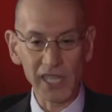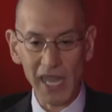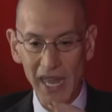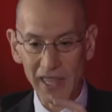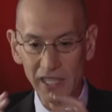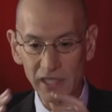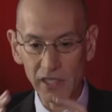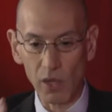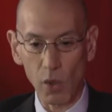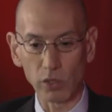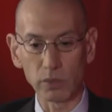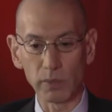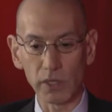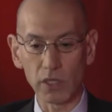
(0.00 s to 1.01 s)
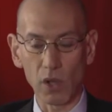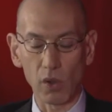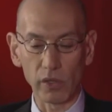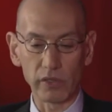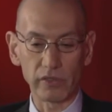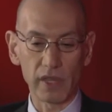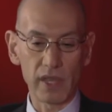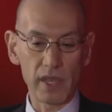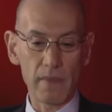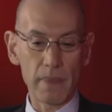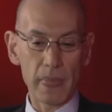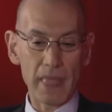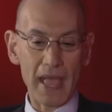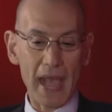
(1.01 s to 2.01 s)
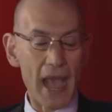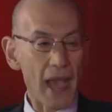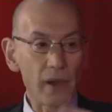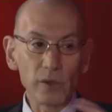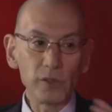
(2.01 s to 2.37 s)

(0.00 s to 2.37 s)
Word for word: And I think the ultimate goal is how